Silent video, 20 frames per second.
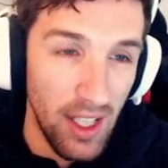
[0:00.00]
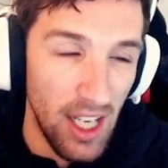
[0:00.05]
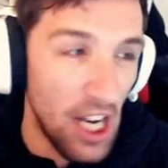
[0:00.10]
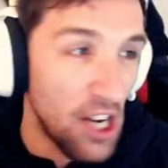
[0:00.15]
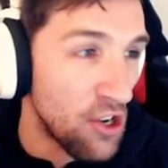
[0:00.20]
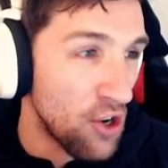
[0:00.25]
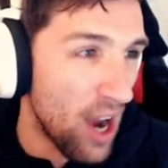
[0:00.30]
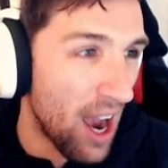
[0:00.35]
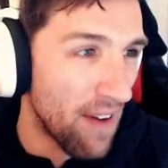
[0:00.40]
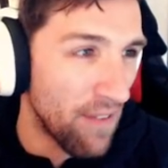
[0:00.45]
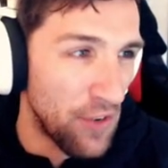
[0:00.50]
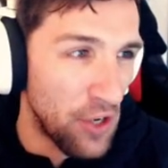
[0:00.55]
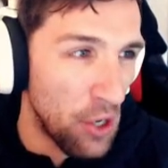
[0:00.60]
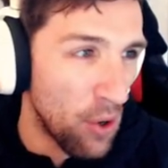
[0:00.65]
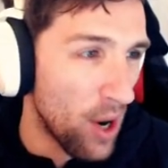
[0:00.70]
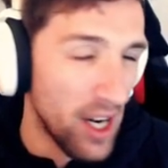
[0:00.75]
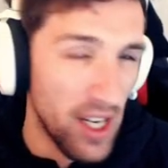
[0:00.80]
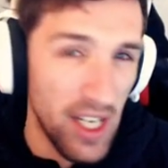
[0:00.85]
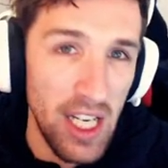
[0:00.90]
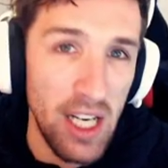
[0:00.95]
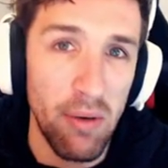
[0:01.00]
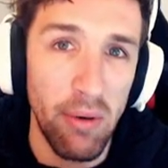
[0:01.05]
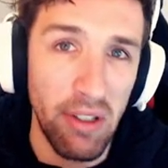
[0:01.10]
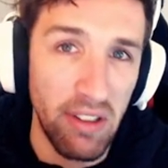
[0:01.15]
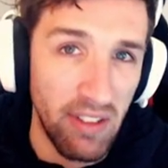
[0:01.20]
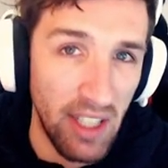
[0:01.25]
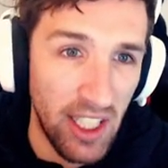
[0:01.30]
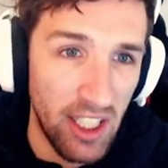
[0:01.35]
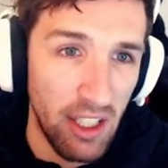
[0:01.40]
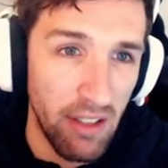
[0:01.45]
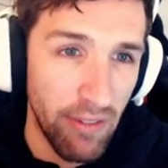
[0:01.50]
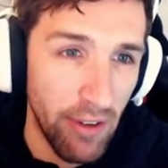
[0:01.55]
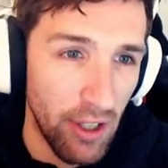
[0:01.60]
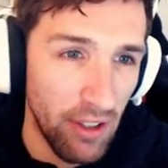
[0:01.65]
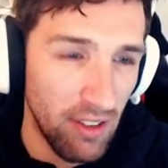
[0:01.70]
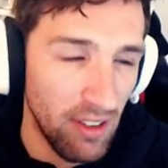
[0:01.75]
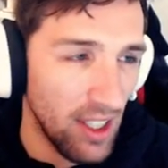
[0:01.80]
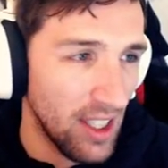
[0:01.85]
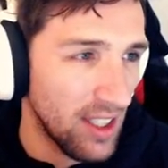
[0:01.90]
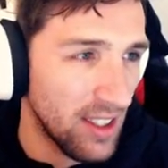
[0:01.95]
and you have no idea what deck you're
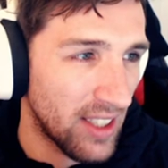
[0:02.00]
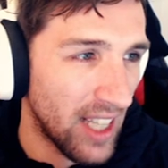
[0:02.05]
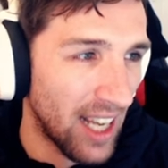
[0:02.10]
versing,